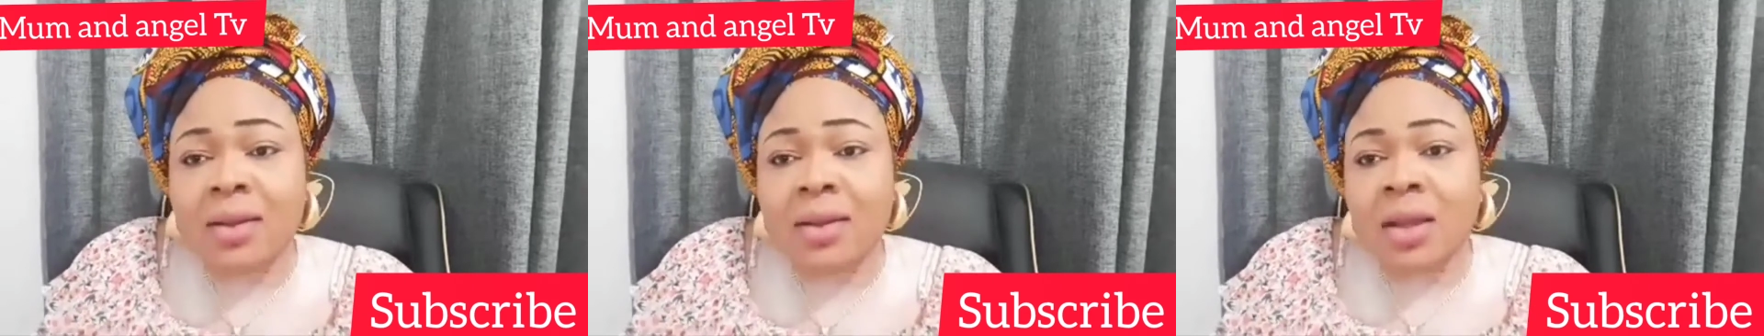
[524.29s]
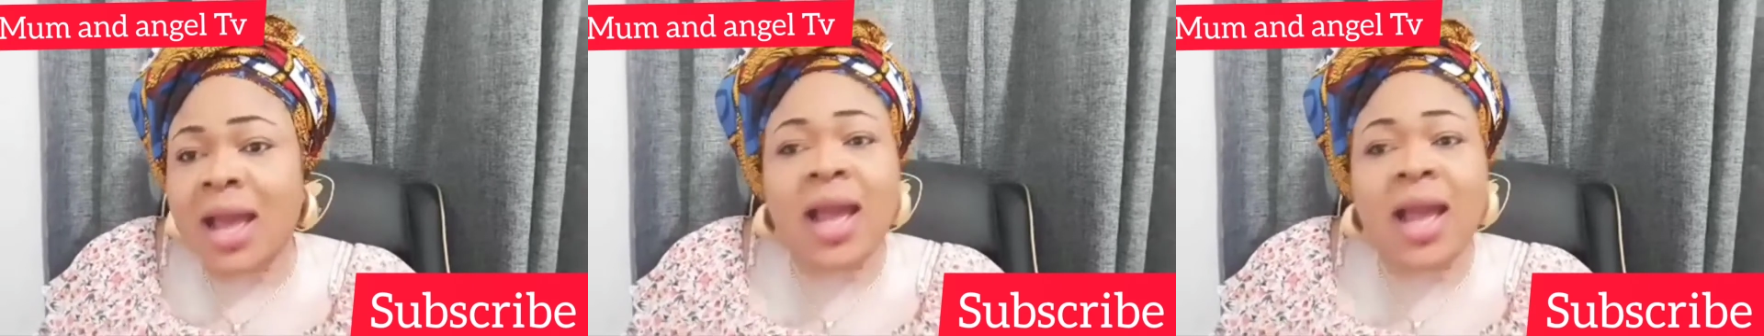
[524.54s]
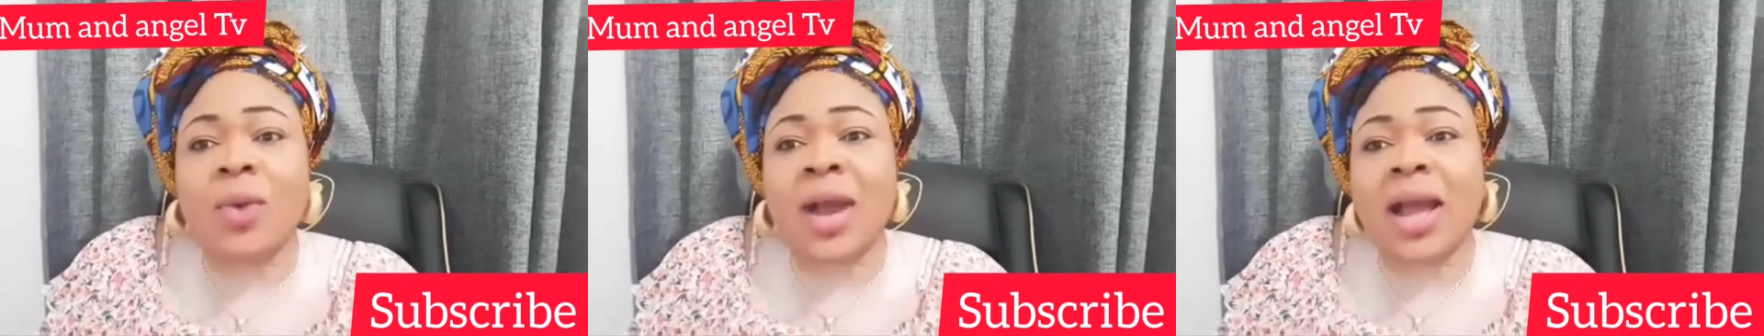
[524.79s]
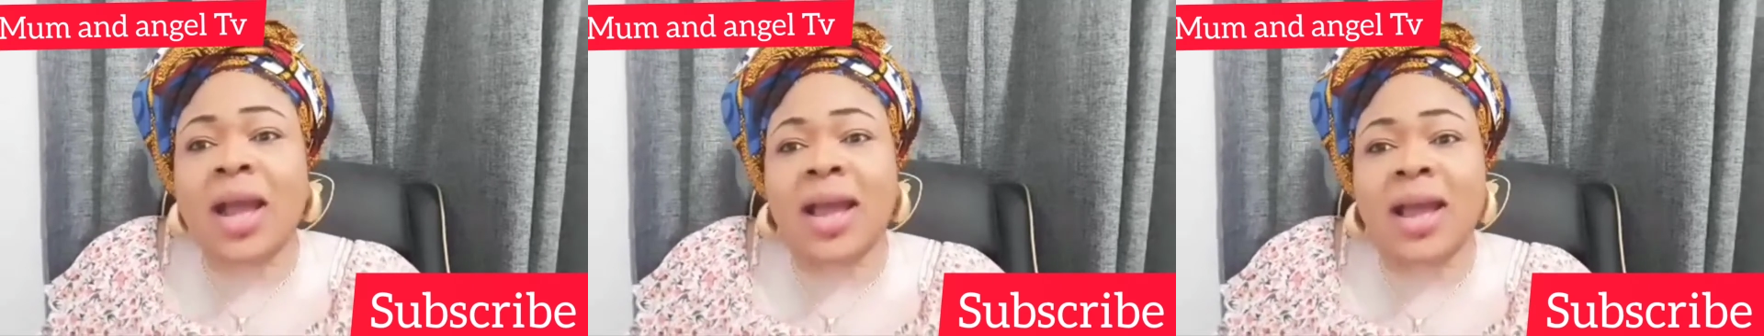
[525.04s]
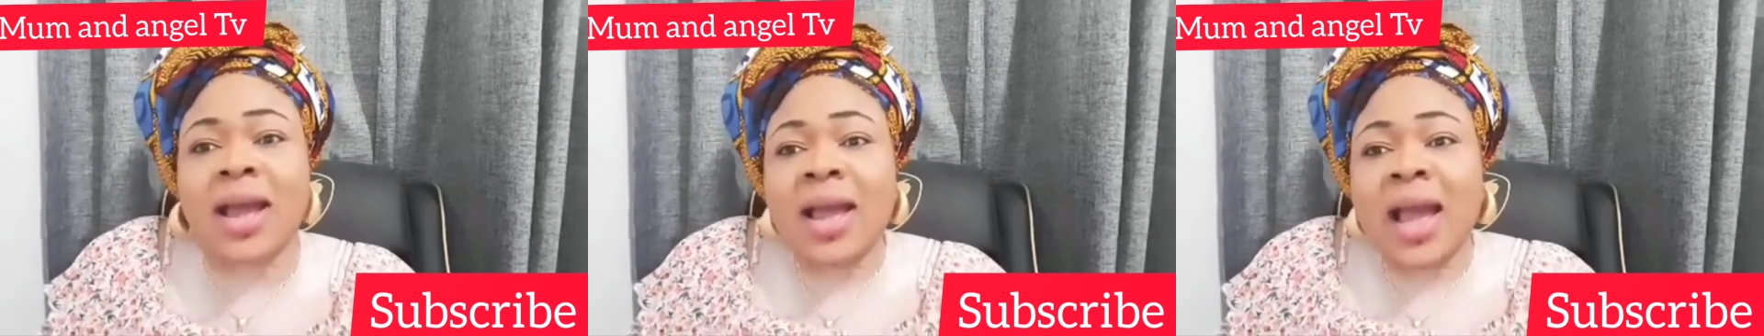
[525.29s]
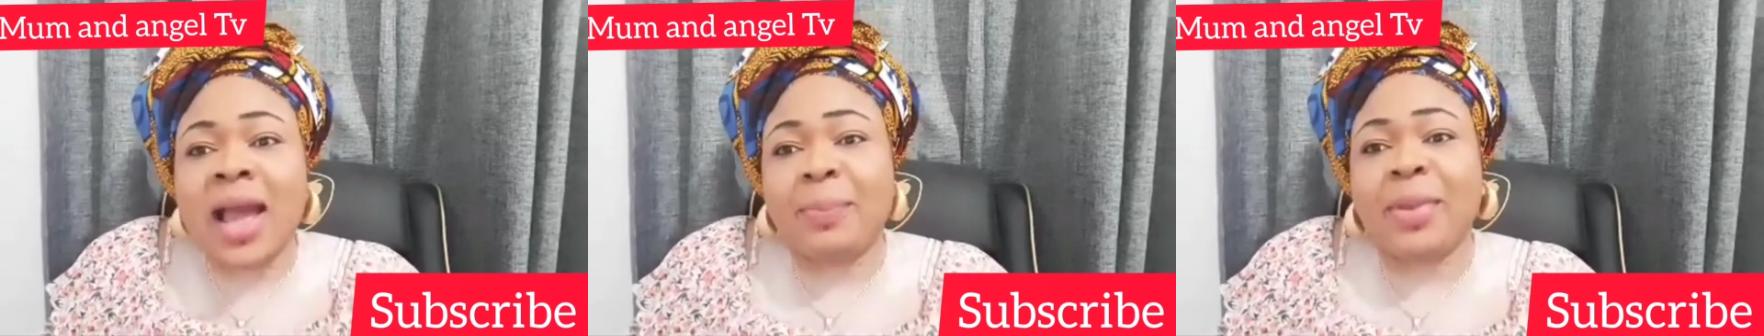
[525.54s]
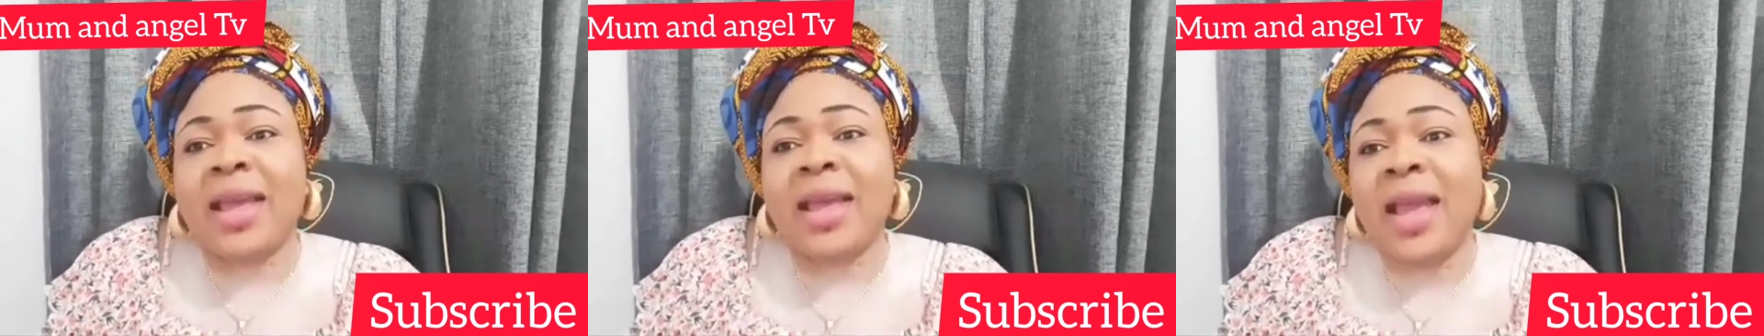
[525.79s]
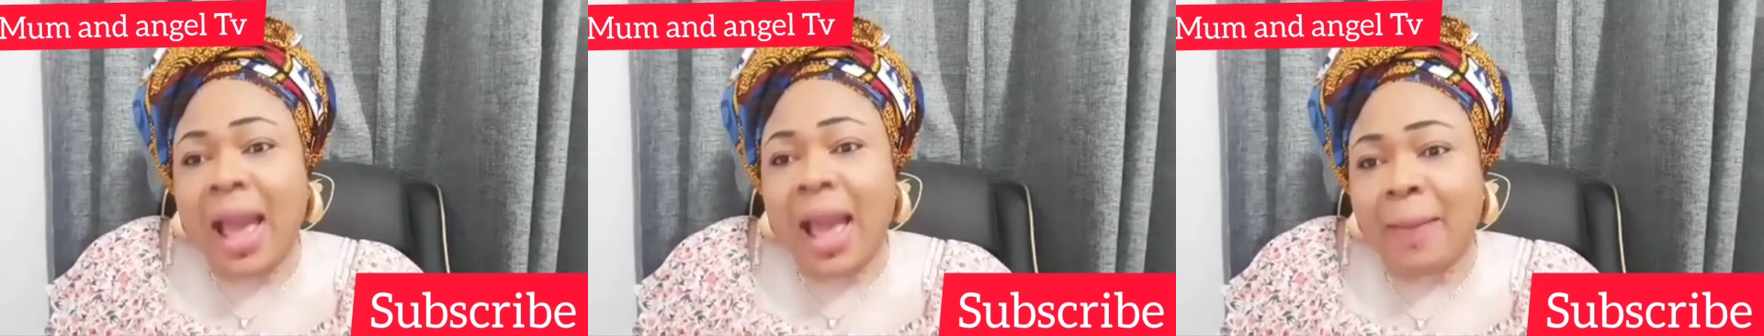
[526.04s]
Eh, well, I
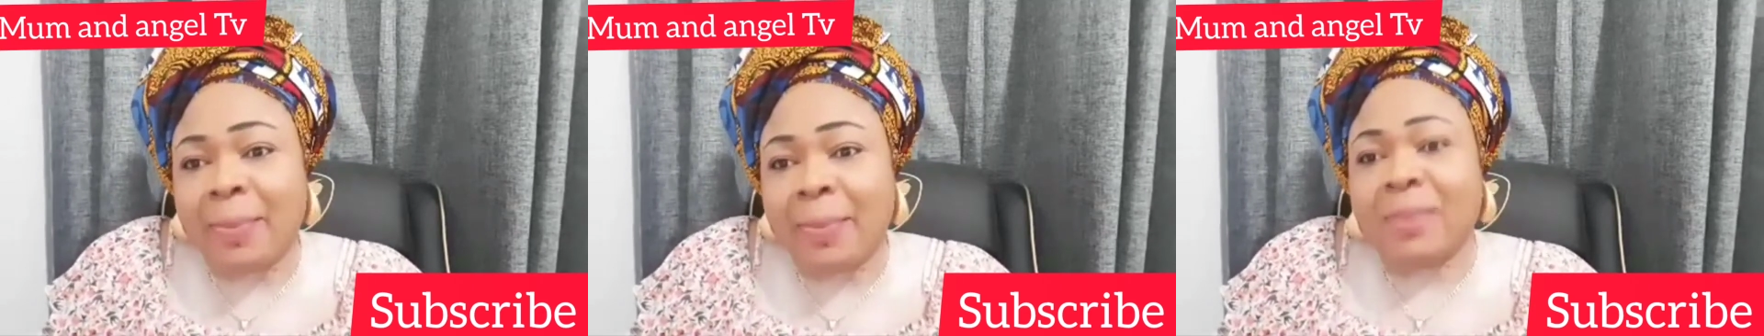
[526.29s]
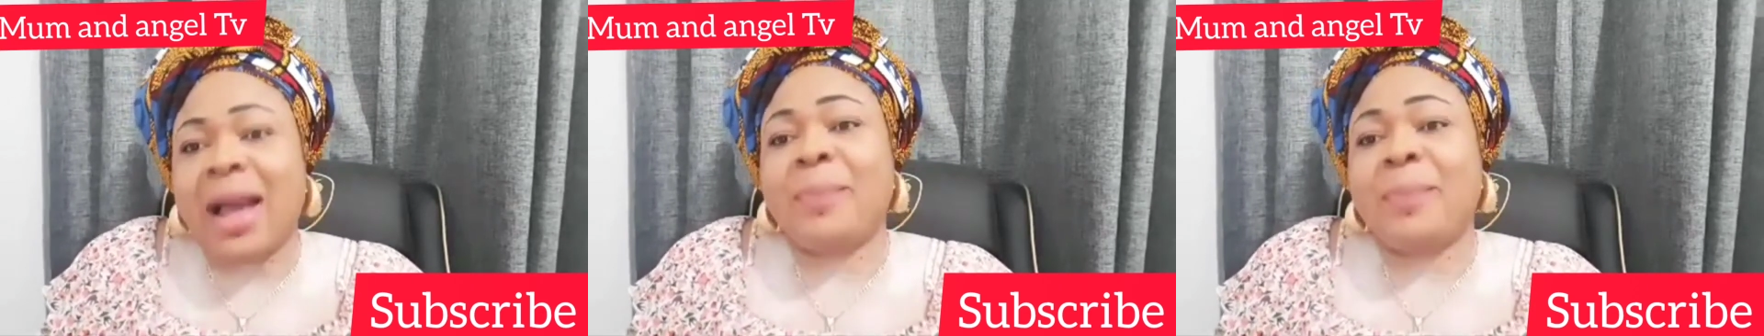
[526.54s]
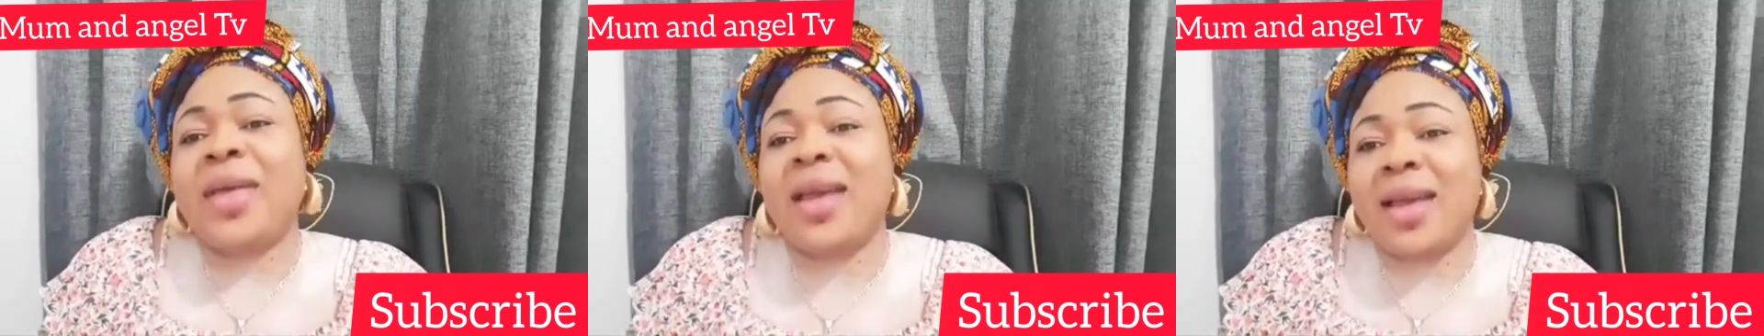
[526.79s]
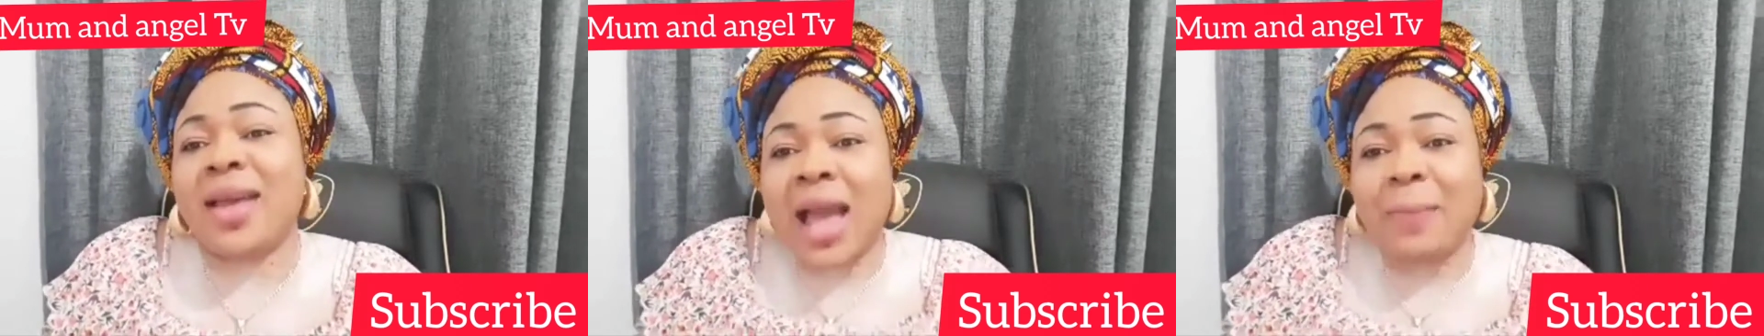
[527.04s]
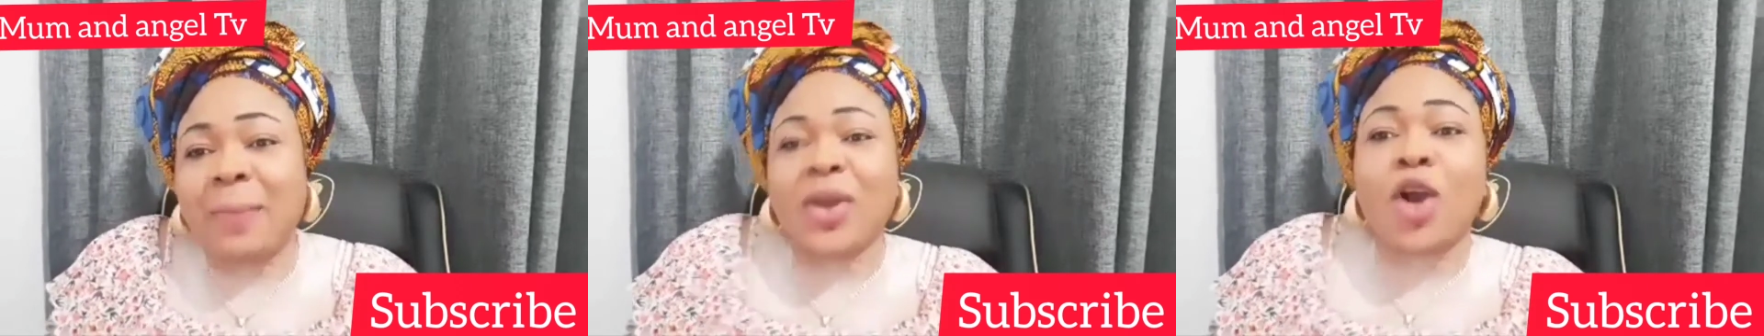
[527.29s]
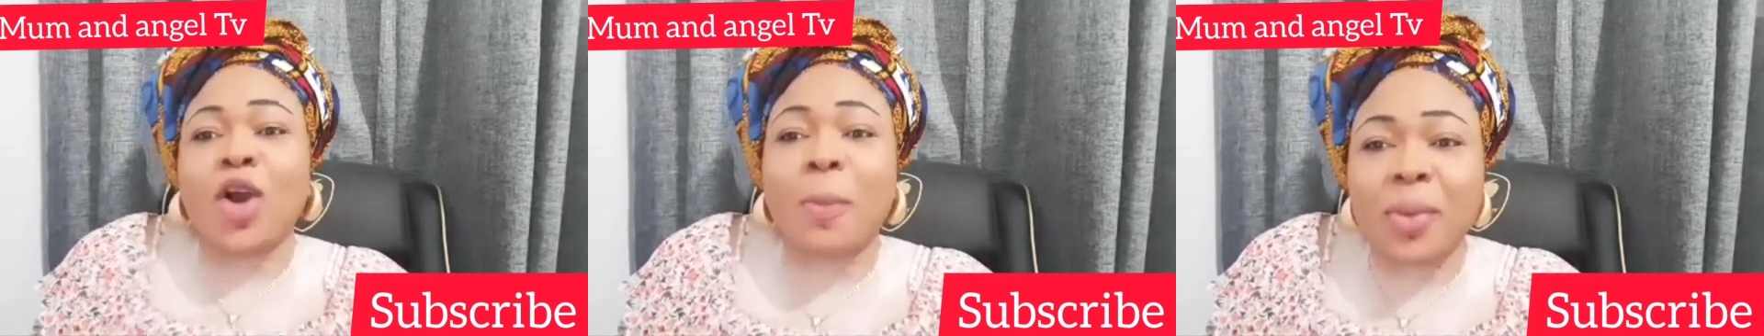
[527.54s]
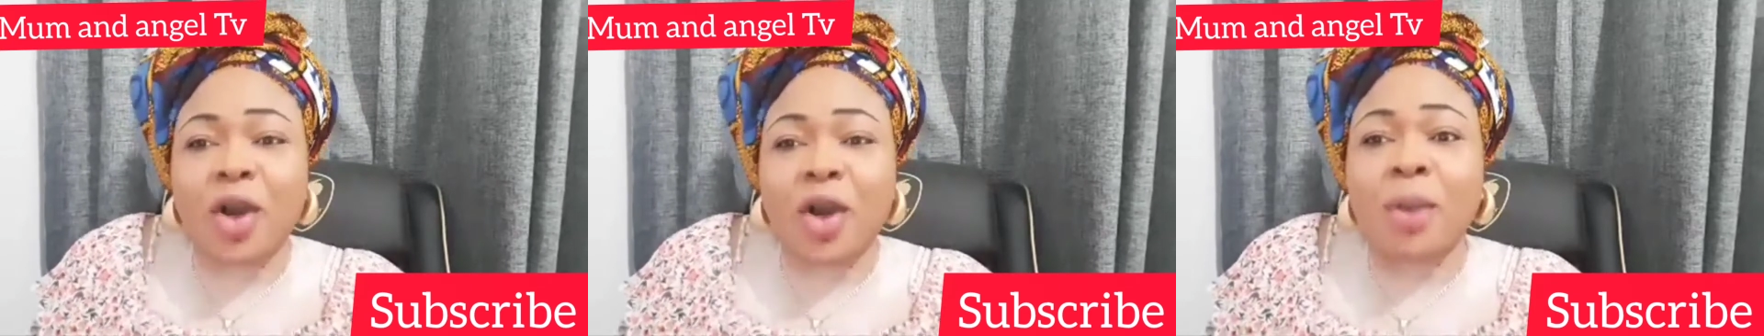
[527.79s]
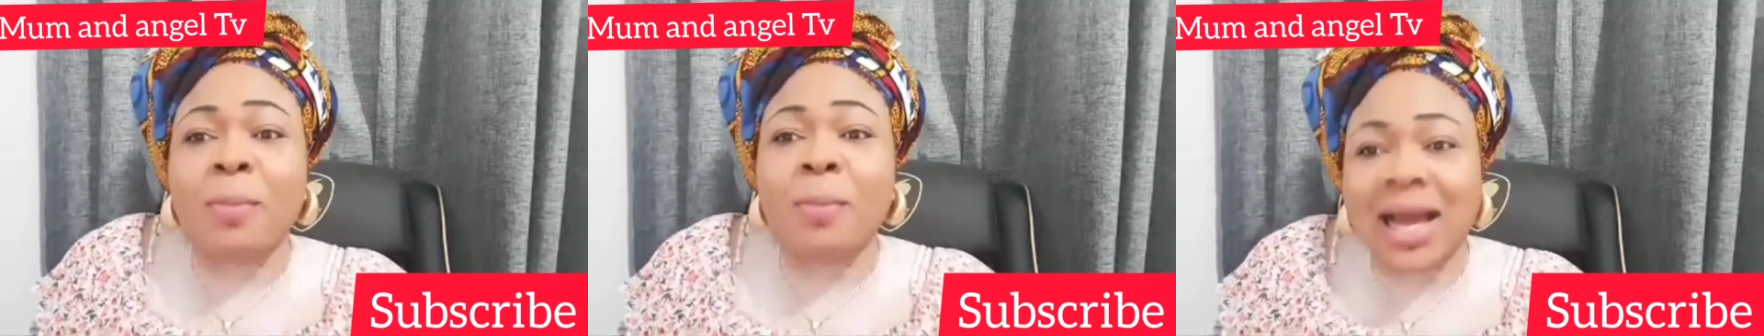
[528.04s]
be copy
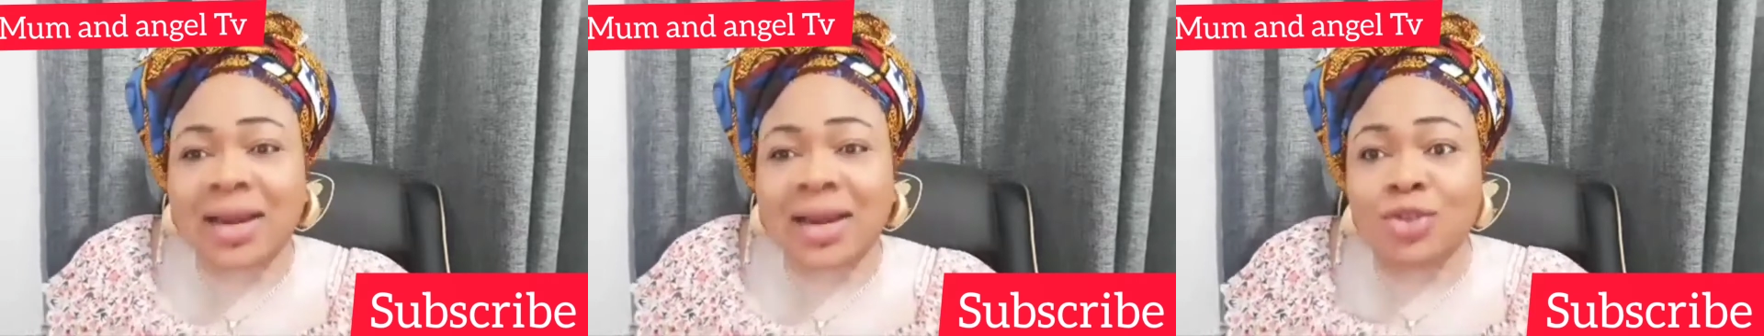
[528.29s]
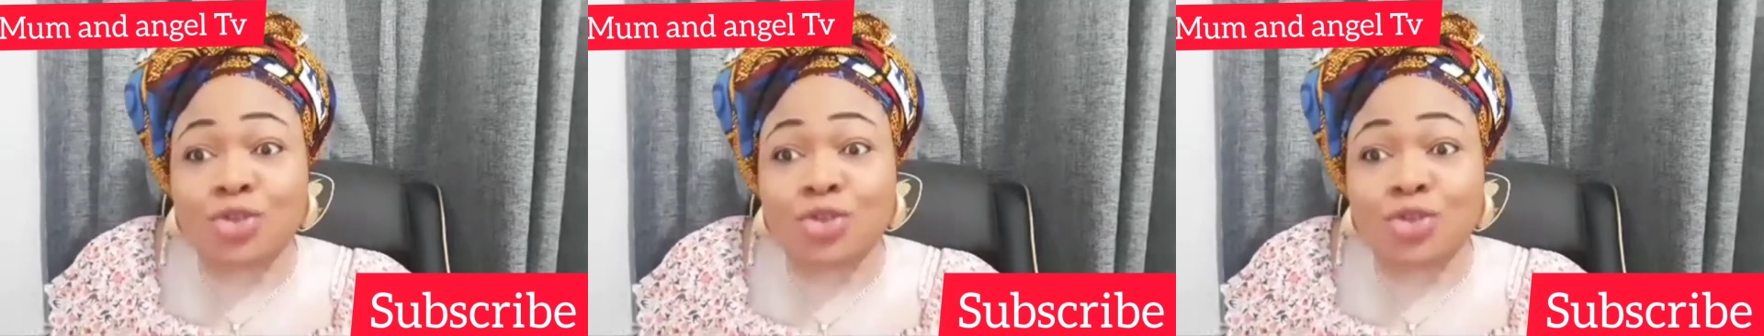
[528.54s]
of marriage.